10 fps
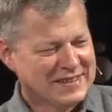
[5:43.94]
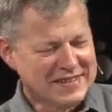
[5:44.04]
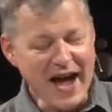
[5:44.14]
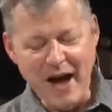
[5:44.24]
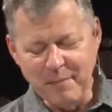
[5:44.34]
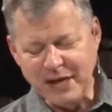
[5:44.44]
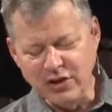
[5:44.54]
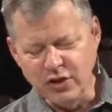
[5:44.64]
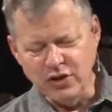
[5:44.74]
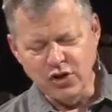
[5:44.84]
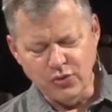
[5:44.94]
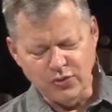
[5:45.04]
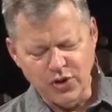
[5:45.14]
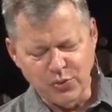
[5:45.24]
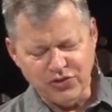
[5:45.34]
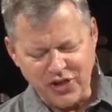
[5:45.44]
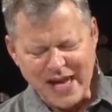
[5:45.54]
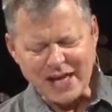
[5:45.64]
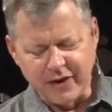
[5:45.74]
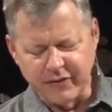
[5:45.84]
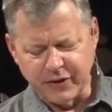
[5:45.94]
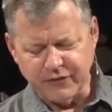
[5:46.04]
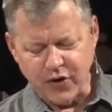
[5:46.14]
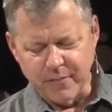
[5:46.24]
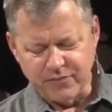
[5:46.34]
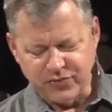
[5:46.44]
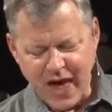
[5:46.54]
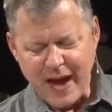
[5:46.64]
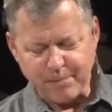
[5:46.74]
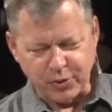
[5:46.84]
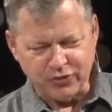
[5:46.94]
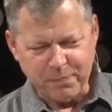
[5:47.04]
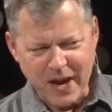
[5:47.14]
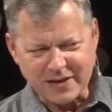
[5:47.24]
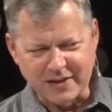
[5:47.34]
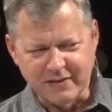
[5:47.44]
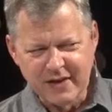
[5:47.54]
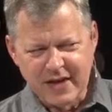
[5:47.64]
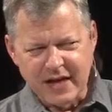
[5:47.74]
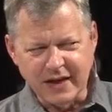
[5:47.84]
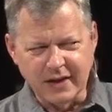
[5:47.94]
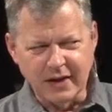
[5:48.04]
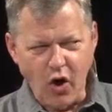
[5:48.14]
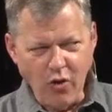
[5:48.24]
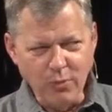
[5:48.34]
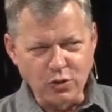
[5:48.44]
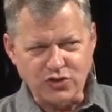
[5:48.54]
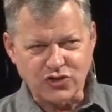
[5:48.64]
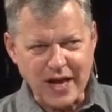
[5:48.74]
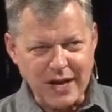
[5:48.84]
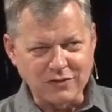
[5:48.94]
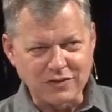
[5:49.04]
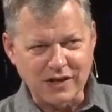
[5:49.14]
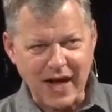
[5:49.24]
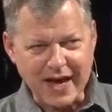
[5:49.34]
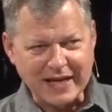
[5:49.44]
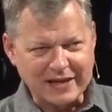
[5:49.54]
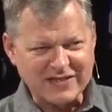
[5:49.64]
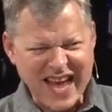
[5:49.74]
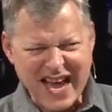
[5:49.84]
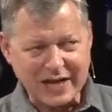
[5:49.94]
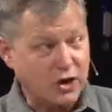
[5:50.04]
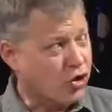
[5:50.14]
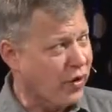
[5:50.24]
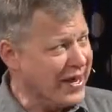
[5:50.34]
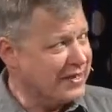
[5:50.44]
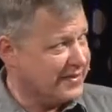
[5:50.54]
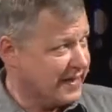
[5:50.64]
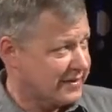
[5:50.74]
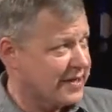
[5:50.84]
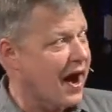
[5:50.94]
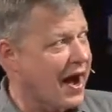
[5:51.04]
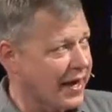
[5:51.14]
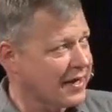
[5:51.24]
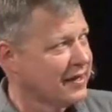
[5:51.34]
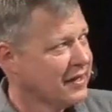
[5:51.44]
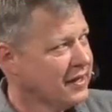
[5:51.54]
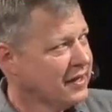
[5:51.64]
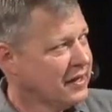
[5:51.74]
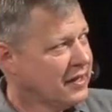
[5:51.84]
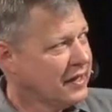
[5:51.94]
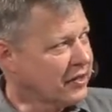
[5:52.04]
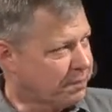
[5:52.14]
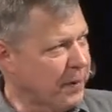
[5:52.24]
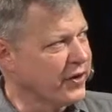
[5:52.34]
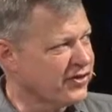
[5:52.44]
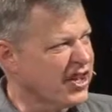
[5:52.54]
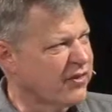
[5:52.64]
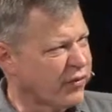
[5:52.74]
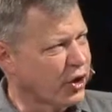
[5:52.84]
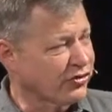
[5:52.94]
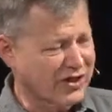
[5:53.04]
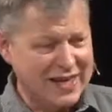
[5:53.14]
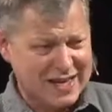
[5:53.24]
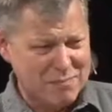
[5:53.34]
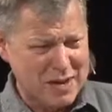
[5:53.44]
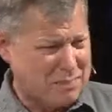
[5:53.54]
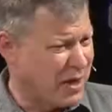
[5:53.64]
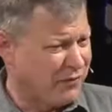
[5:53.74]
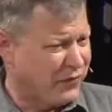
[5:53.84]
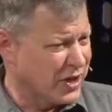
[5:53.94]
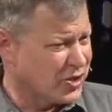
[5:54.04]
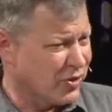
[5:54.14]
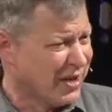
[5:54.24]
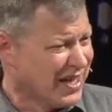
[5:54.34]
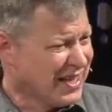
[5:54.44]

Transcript: Yeah, I mean, you think of it from that perspective, and it almost sounds like it's kind of crazy talk. Experiencing adversity can be beneficial.